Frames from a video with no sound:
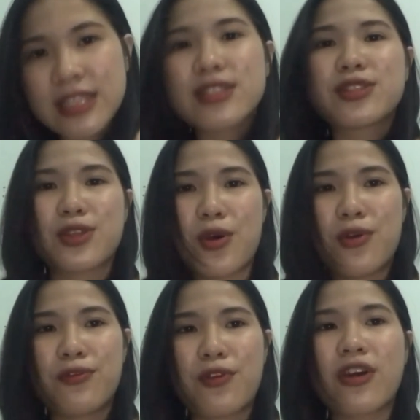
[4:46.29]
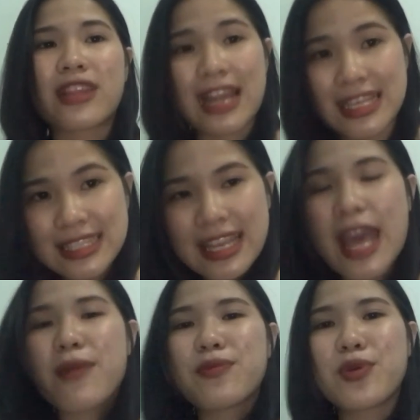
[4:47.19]
So for the landscape,
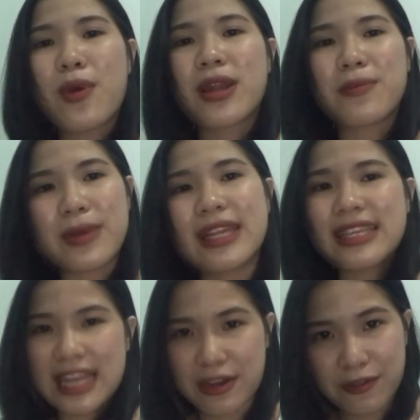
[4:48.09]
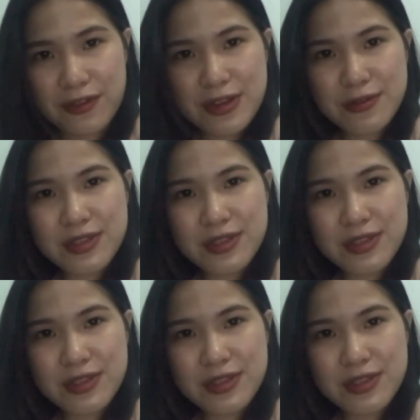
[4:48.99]
you want a big depth of field.